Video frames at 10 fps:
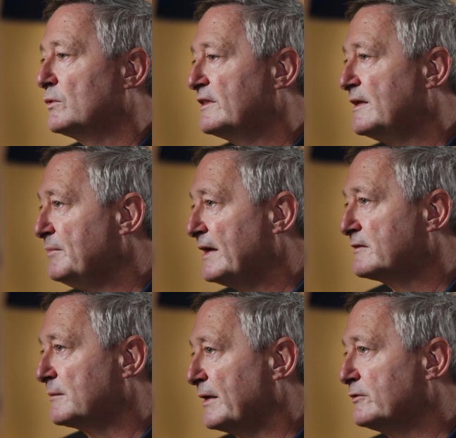Well, the impact
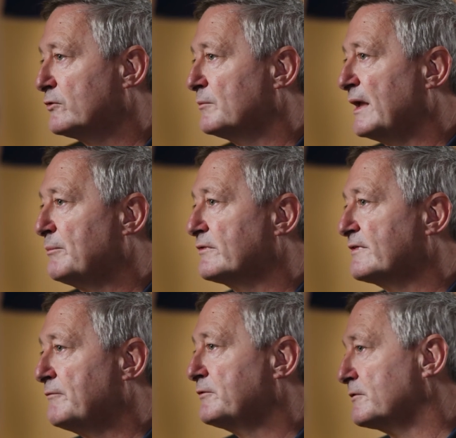of the Pandora
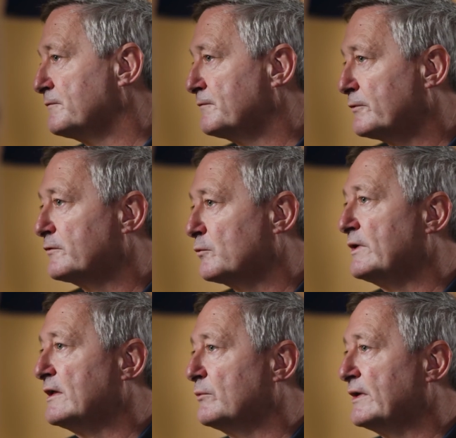Papers, after the first week,